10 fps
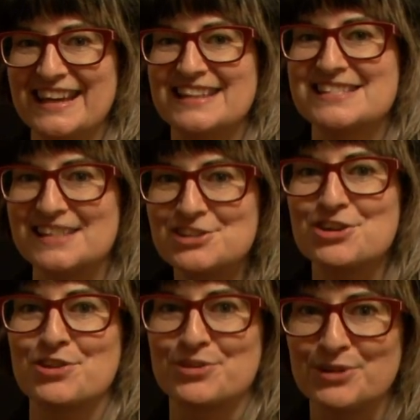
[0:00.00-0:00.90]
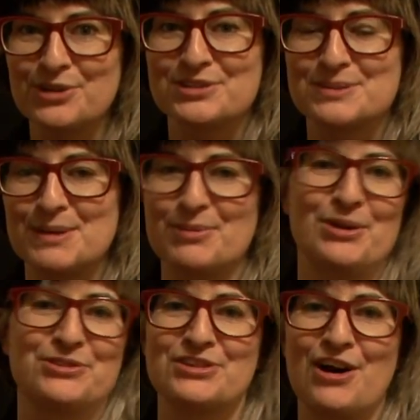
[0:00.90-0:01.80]
It's such a thrill to be able
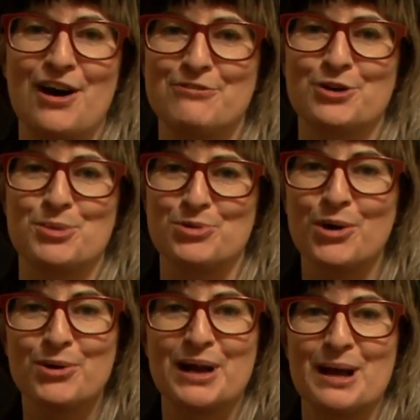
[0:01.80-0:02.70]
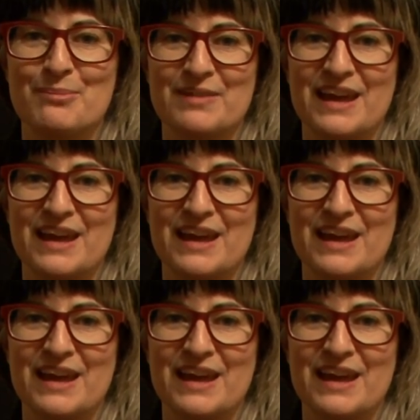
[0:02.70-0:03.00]
to offer a program